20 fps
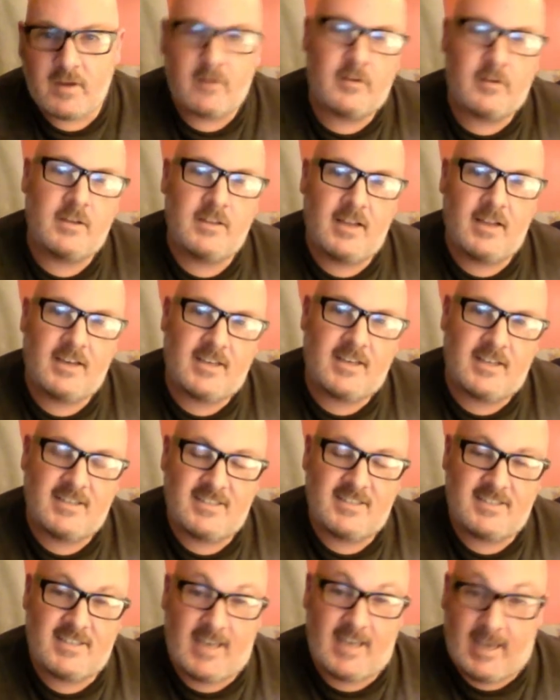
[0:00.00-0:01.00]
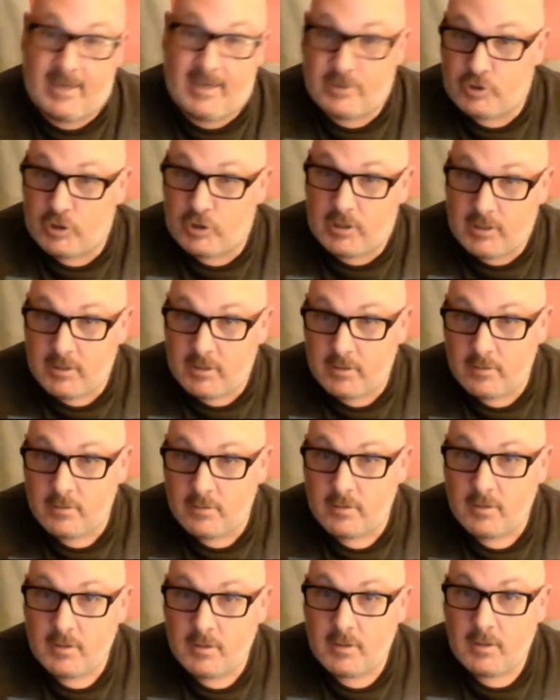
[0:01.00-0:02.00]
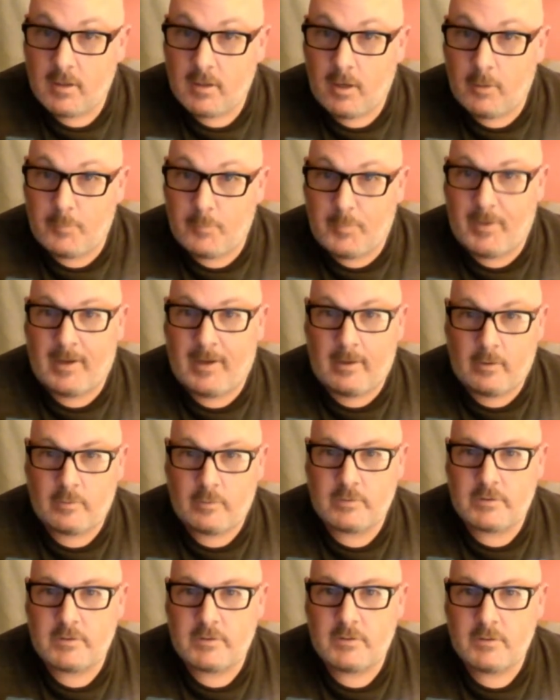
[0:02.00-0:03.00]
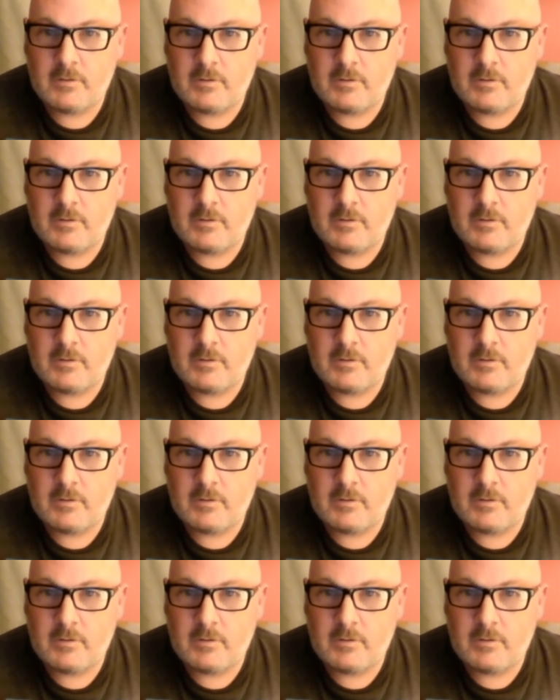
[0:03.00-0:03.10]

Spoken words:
very like engaging about